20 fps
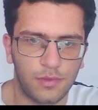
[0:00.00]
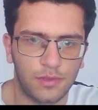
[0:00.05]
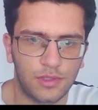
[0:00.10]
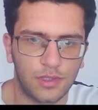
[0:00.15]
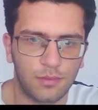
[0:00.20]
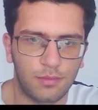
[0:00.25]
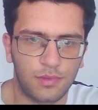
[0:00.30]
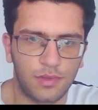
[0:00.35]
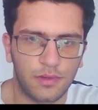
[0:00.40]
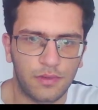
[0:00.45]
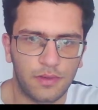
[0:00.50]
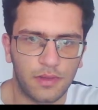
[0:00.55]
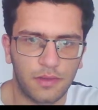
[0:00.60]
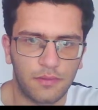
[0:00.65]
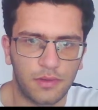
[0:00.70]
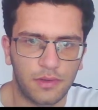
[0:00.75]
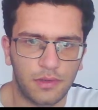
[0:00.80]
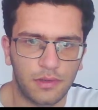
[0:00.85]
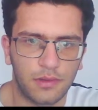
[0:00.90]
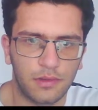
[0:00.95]
Bishop
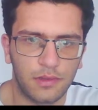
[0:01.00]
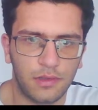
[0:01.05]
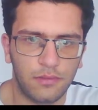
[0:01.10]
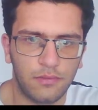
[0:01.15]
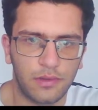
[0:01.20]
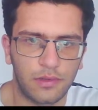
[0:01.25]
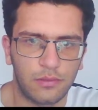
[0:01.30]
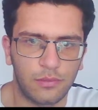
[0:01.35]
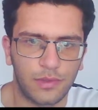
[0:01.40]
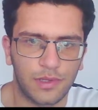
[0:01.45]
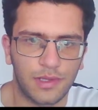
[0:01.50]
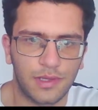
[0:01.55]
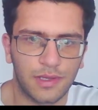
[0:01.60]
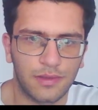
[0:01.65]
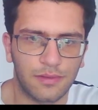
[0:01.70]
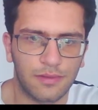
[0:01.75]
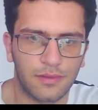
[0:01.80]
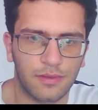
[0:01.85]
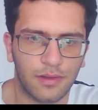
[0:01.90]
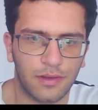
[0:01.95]
d7 and even we
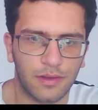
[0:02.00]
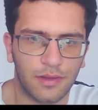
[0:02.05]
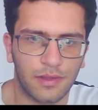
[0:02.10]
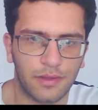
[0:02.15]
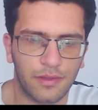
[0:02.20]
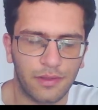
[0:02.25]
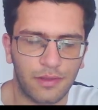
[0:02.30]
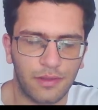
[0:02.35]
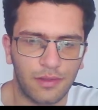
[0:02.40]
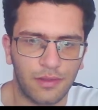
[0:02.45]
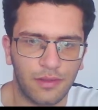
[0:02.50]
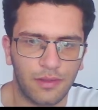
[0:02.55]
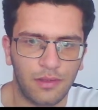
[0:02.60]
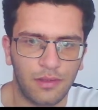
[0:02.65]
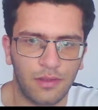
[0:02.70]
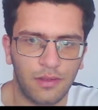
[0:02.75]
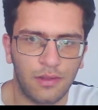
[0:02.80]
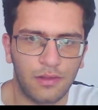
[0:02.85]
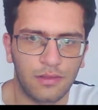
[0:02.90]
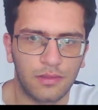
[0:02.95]
can suck
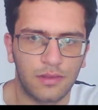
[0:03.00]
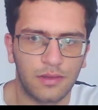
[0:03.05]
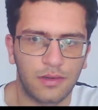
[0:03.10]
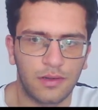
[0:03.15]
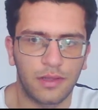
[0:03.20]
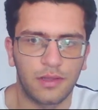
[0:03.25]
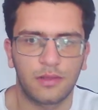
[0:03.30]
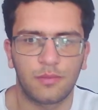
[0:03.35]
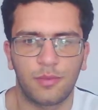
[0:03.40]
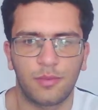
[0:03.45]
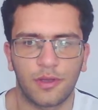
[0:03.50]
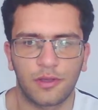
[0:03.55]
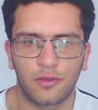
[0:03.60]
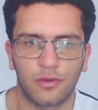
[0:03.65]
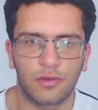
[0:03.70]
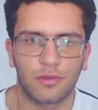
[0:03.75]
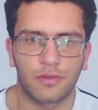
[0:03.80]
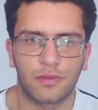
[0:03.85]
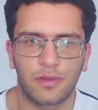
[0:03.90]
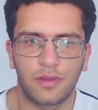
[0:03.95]
the knight
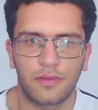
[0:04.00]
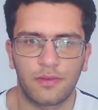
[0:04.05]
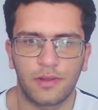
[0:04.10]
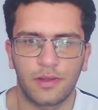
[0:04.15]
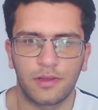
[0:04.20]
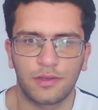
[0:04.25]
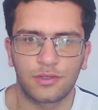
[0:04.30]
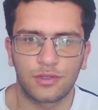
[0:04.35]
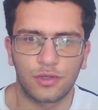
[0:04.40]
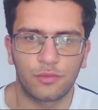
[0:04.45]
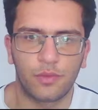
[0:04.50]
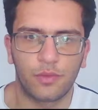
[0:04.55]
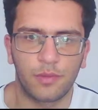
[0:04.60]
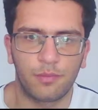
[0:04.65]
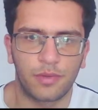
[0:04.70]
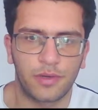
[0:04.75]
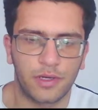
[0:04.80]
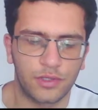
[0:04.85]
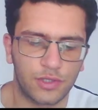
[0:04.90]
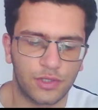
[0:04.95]
because his knight should
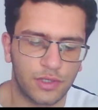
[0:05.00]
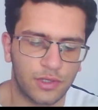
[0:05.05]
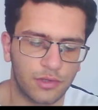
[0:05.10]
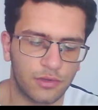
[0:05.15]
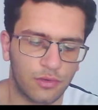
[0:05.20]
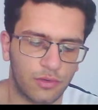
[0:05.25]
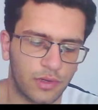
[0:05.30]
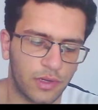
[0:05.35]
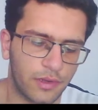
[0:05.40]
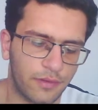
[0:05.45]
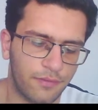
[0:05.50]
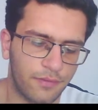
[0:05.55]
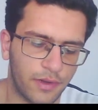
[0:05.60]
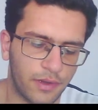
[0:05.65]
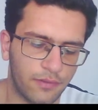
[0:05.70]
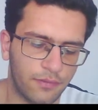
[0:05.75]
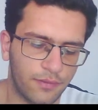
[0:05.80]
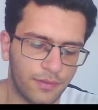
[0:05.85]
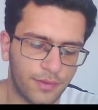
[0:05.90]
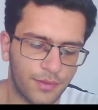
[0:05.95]
be pressured on
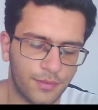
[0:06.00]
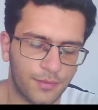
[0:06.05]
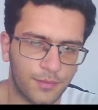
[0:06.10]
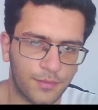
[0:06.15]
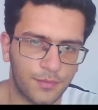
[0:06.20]
a5.